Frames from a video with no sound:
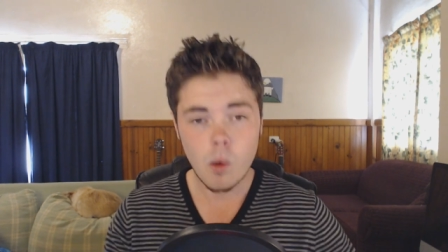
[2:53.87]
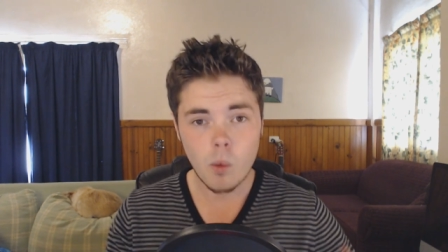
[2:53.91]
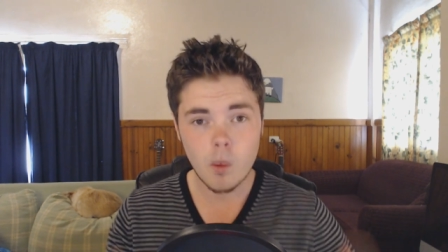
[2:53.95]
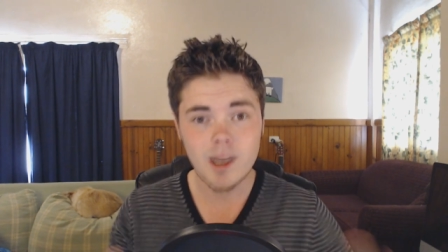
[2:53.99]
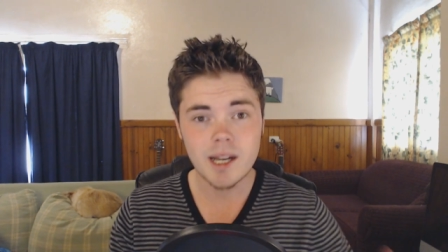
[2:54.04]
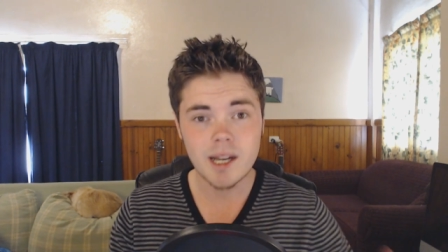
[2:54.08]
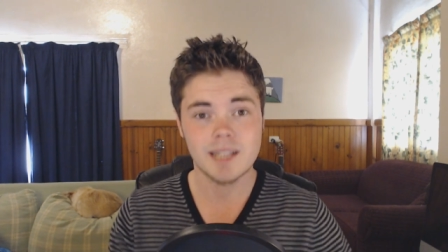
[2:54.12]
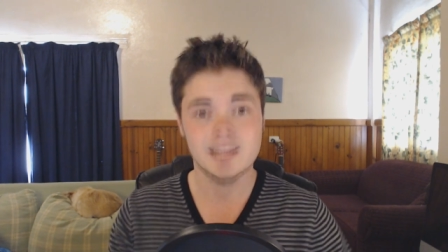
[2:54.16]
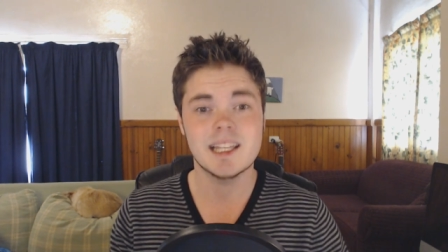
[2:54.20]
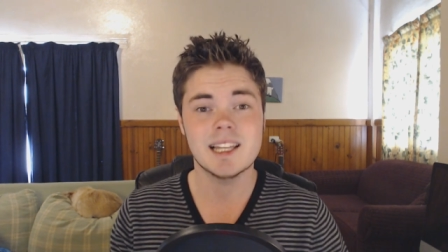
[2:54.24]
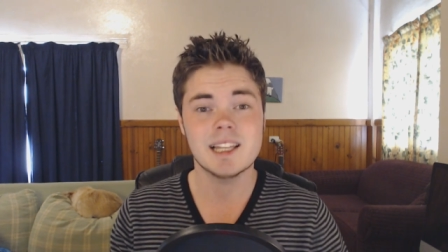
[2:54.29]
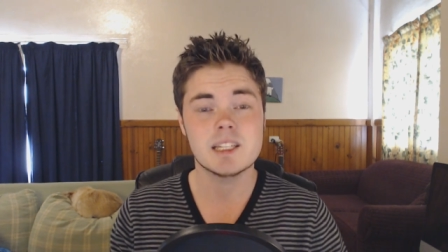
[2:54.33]

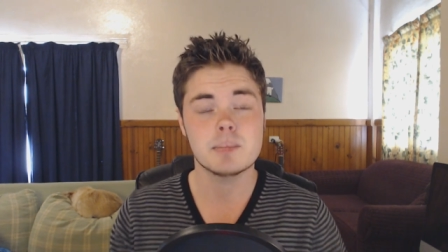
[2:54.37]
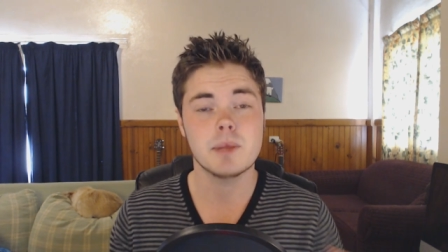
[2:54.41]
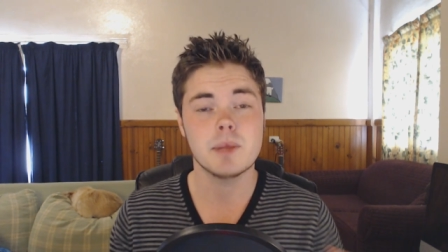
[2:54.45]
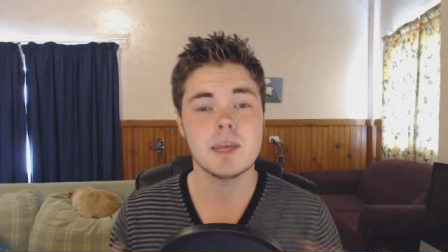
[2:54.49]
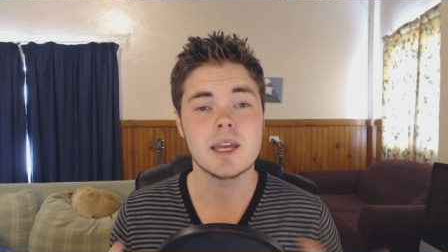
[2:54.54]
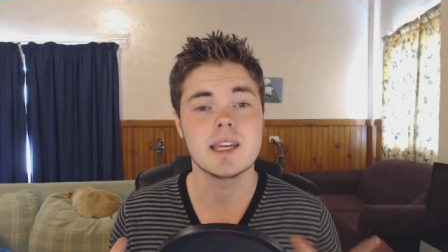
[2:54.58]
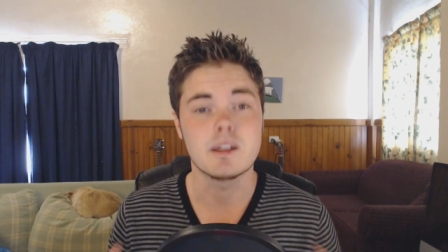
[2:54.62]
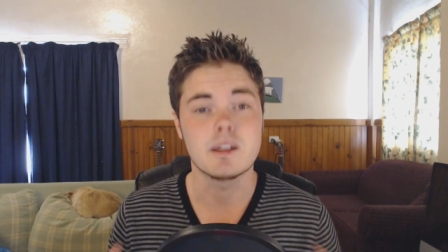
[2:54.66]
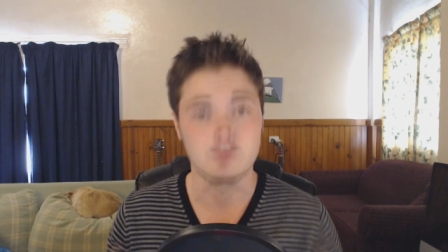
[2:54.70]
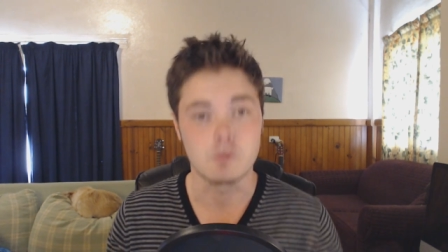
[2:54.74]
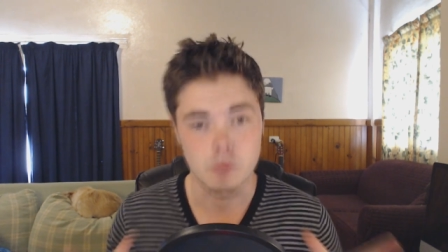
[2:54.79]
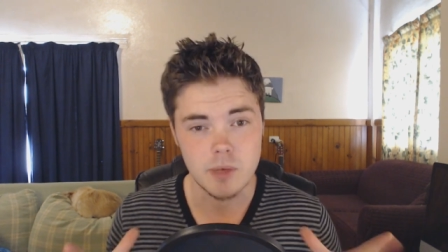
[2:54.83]
what a Let's
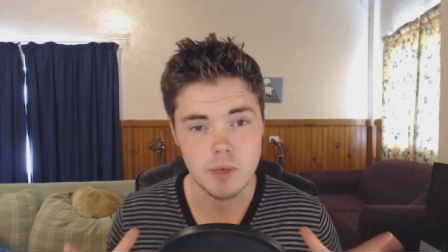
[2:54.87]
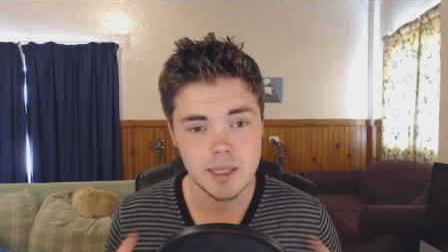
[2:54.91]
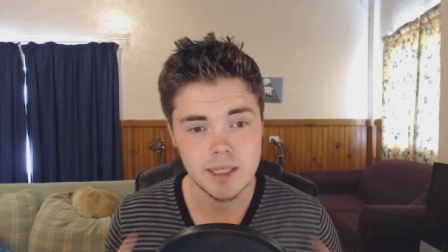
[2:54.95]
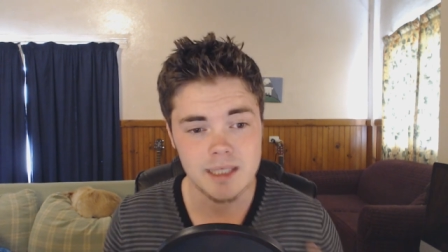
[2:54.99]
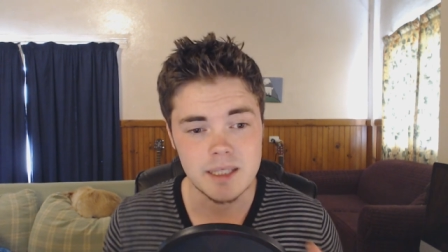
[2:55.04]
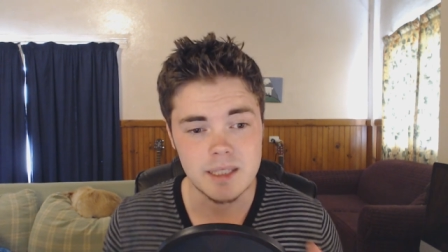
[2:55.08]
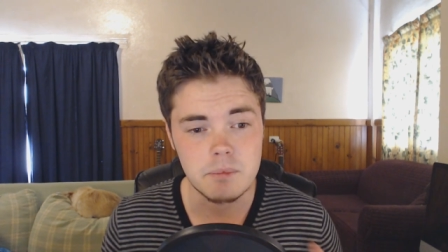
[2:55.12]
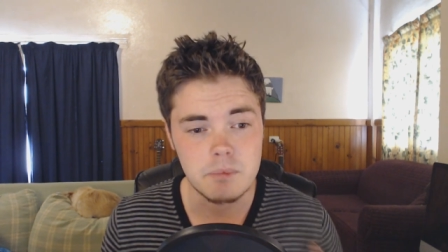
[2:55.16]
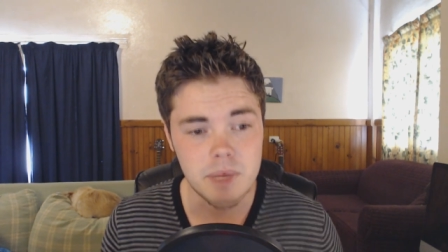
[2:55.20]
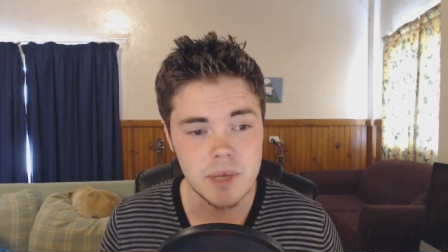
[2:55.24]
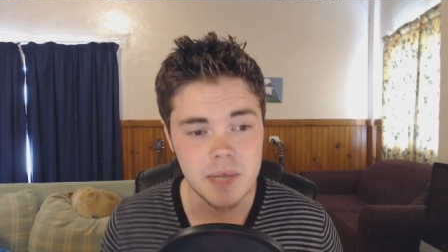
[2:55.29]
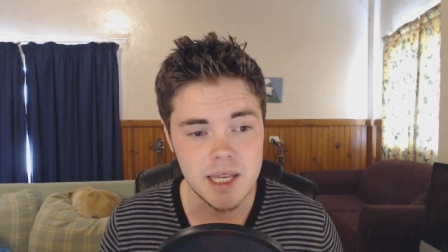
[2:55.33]
Play can
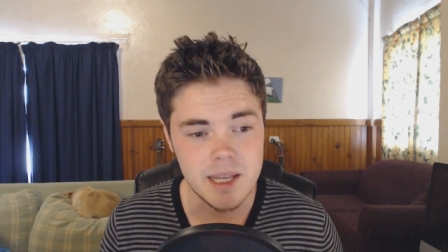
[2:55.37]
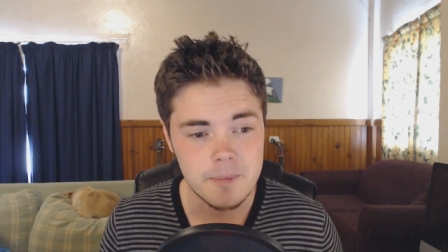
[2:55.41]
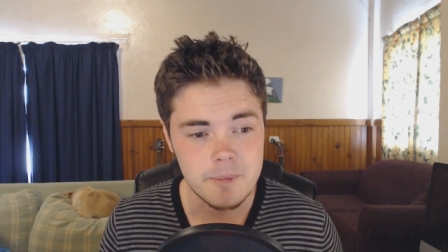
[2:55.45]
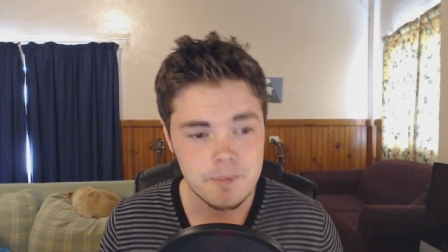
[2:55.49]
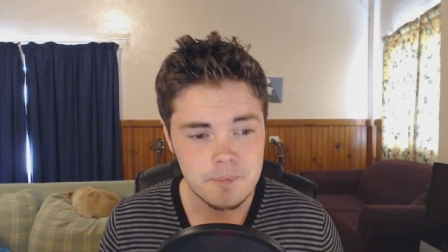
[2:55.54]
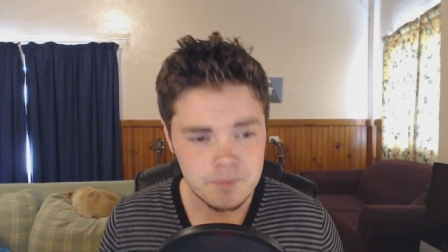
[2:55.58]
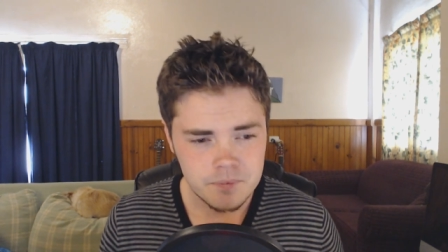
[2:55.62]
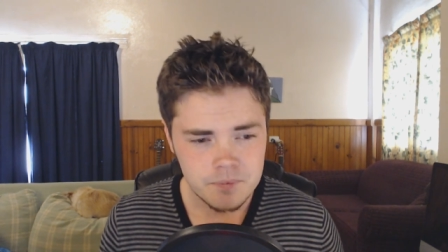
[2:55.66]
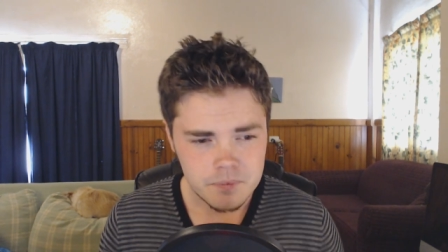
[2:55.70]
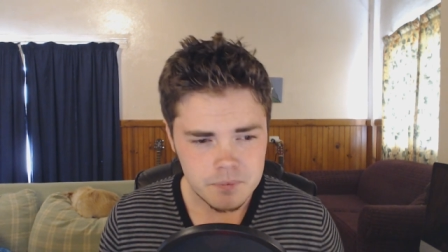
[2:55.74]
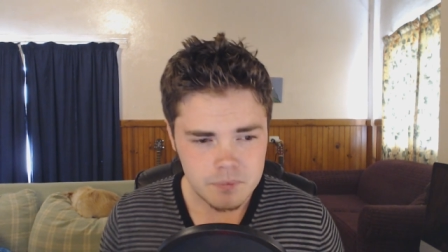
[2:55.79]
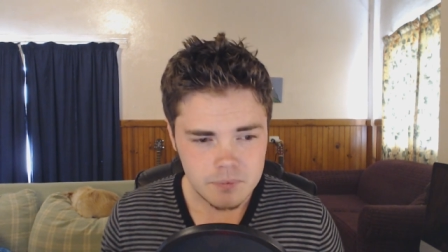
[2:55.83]
really
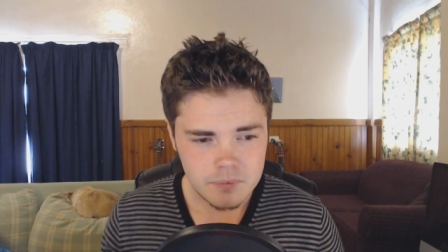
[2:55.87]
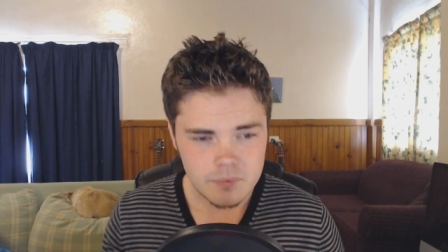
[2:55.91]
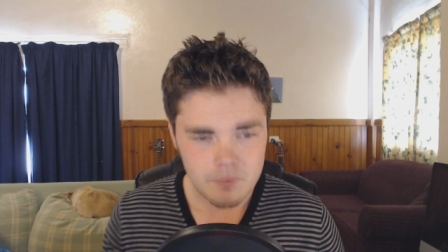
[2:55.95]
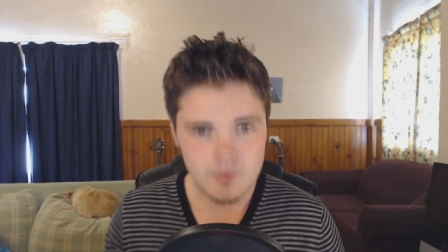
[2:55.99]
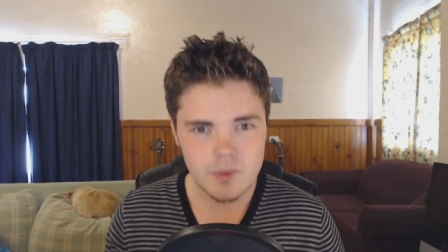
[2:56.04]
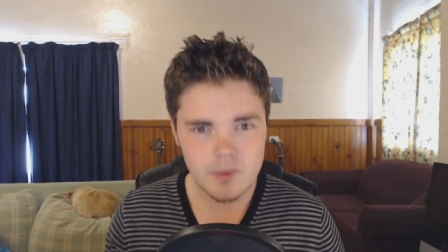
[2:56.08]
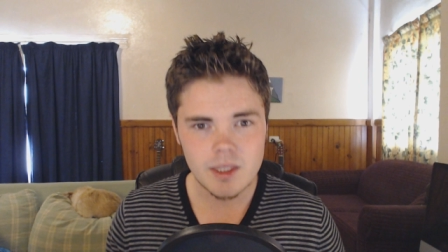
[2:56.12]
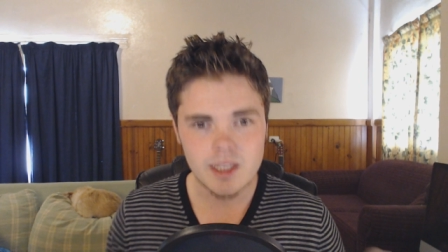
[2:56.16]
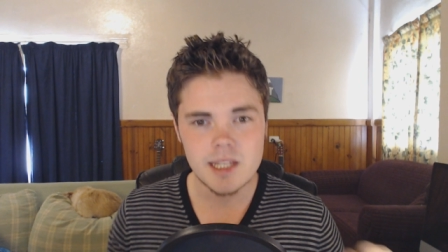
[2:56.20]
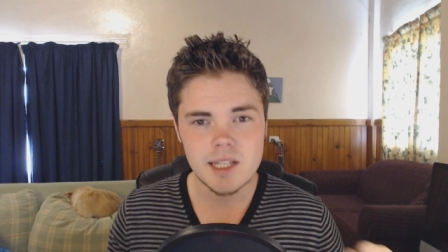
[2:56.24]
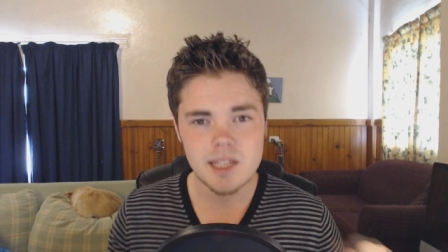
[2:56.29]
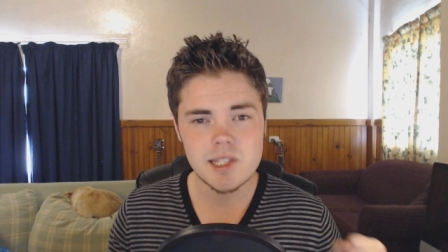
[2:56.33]
be,
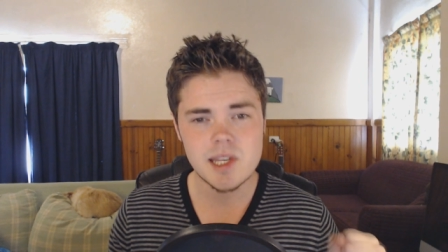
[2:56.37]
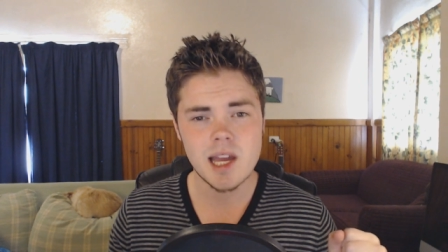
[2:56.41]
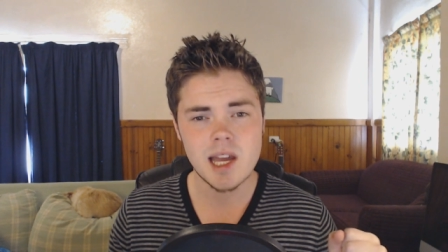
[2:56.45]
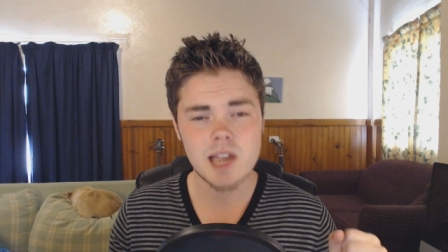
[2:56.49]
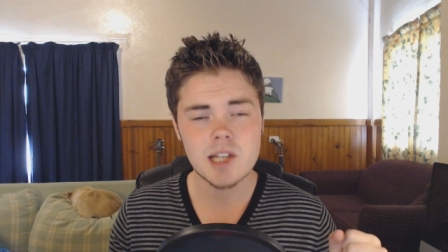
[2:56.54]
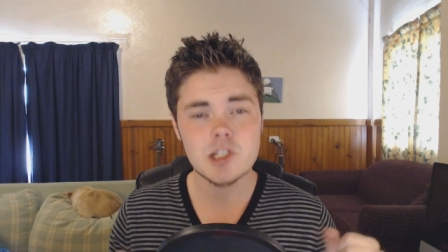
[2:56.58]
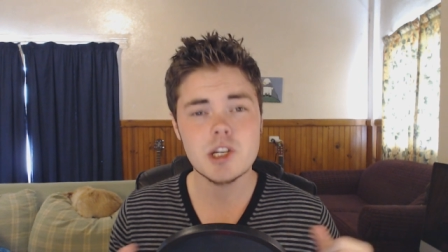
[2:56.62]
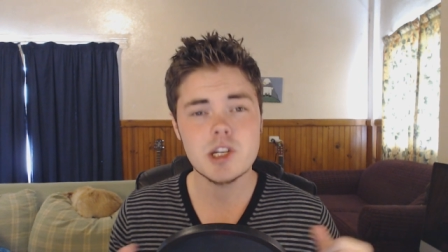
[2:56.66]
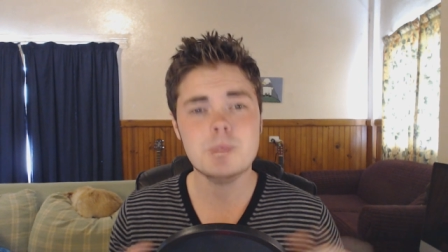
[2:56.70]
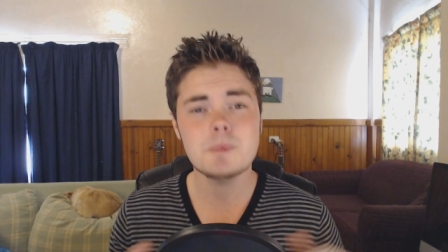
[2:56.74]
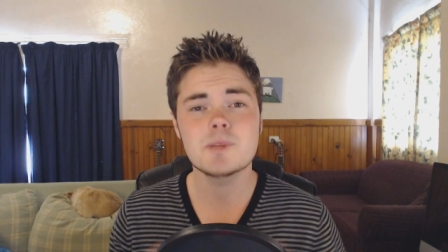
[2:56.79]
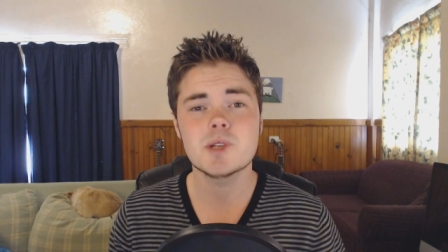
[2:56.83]
is
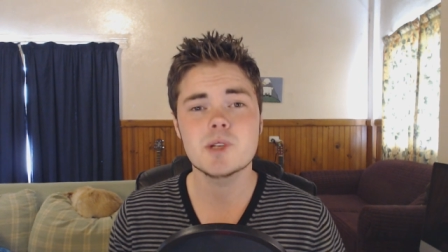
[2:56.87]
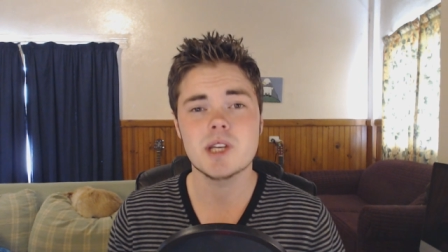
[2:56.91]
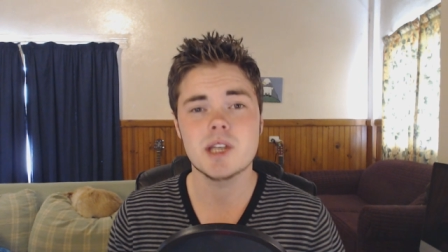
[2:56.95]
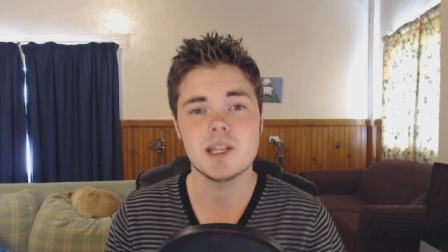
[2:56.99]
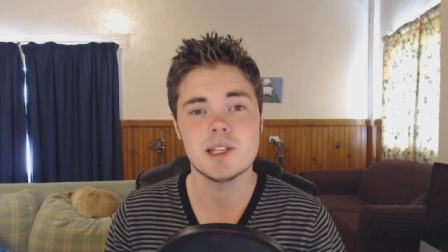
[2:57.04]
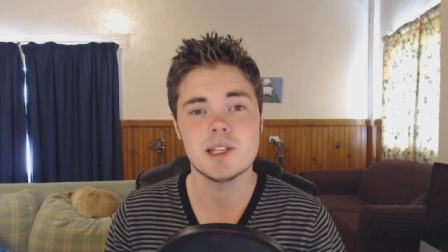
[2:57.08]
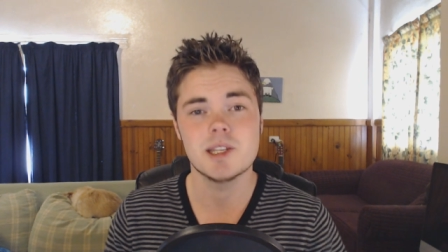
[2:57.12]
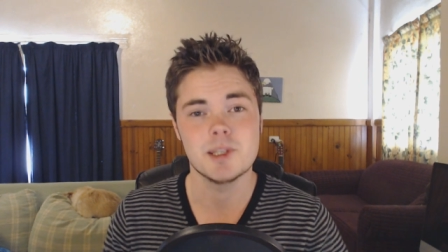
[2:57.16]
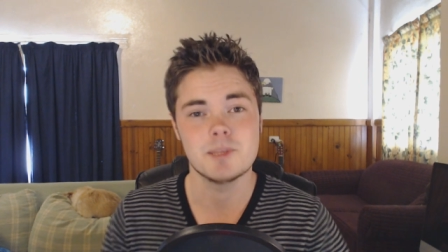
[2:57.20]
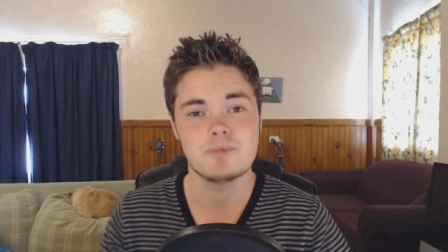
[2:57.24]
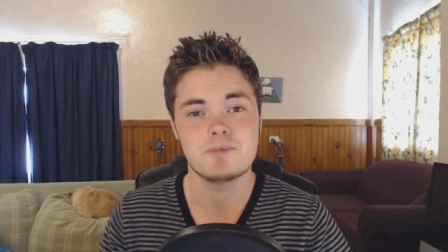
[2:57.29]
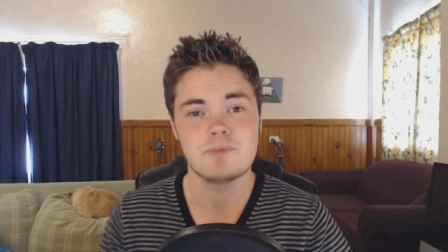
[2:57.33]
uh, Chip
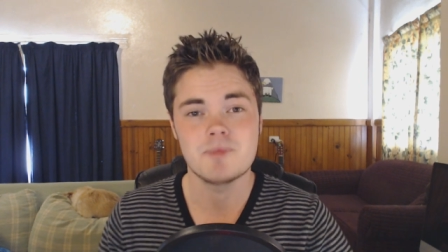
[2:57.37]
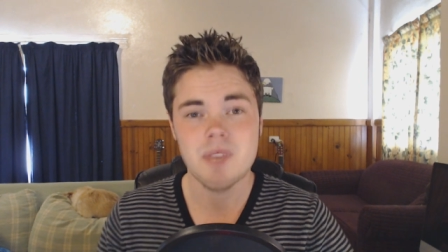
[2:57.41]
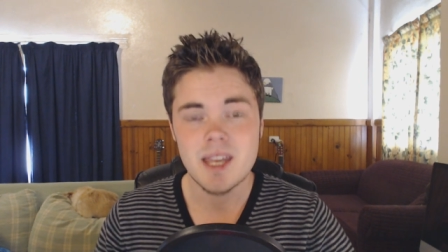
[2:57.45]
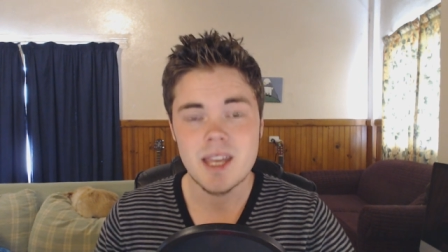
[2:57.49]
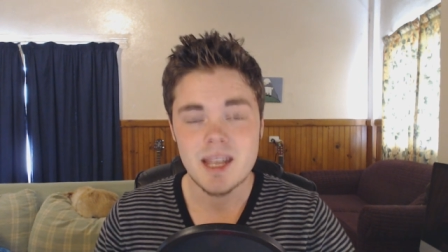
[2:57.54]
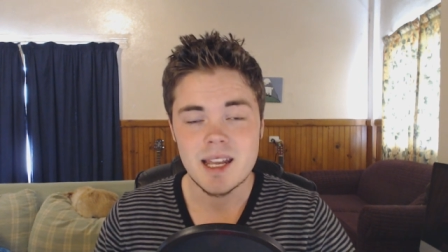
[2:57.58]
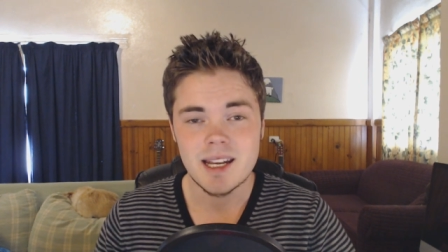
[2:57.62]
Cheezum.